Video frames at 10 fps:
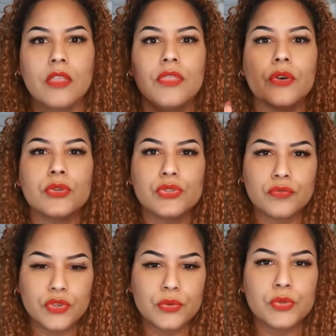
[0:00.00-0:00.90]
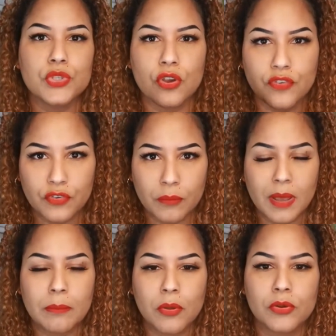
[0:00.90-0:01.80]
Those of you who suffer from
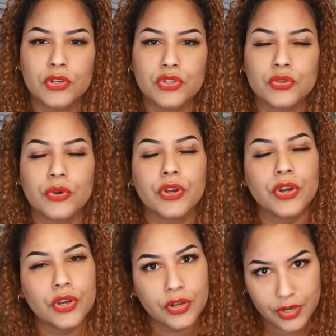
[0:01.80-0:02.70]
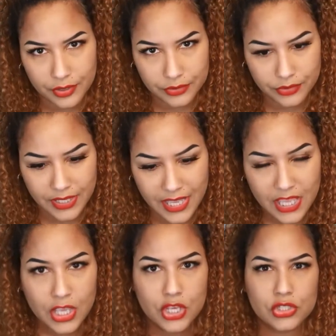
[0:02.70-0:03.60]
bipolar disorder know,
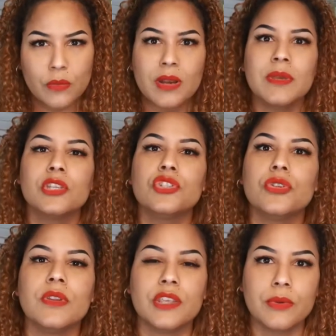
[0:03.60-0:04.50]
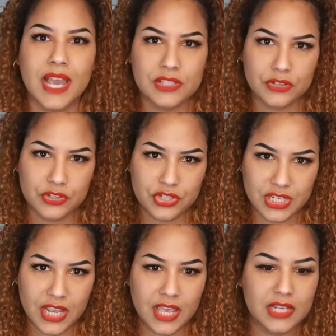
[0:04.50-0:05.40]
okay? So I wanna make sure that you guys
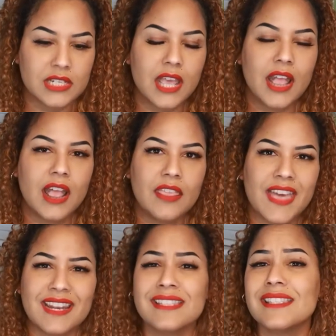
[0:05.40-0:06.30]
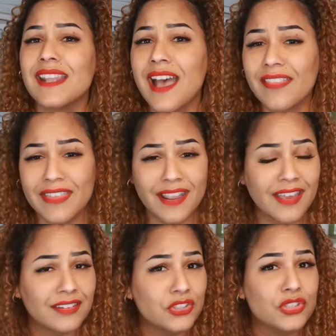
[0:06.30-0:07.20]
understand that it's not that
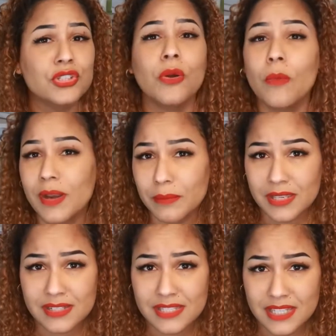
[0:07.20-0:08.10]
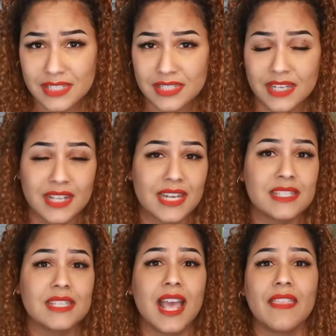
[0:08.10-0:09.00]
I don't wanna be consistent, that
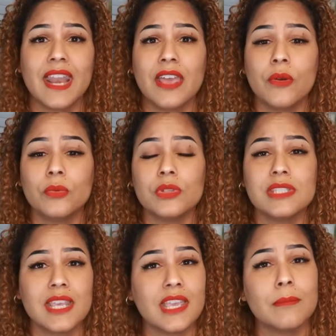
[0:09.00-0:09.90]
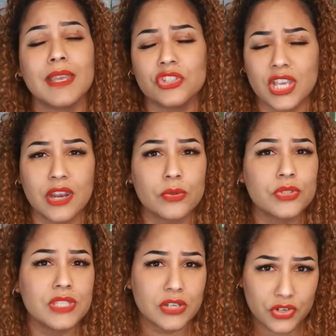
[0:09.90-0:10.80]
it's not that I don't take my channel
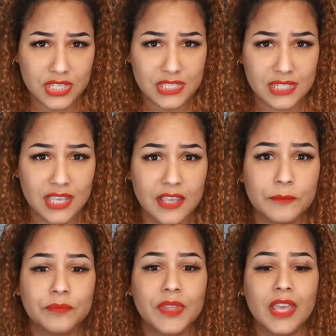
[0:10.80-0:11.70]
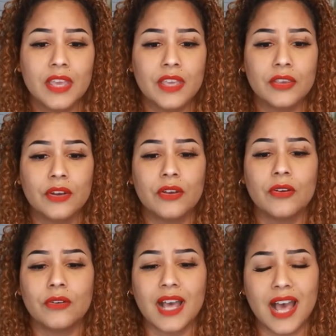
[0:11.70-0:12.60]
seriously. You
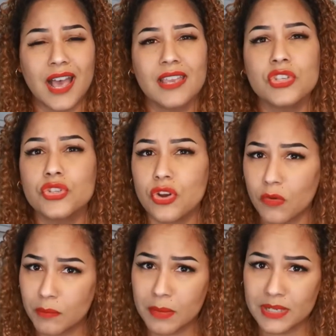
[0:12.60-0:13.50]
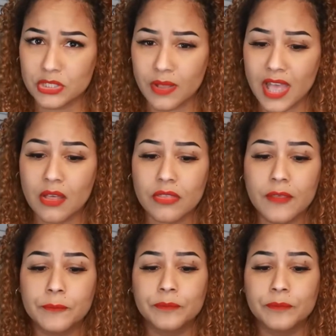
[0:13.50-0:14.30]
know, I struggle with my mental health,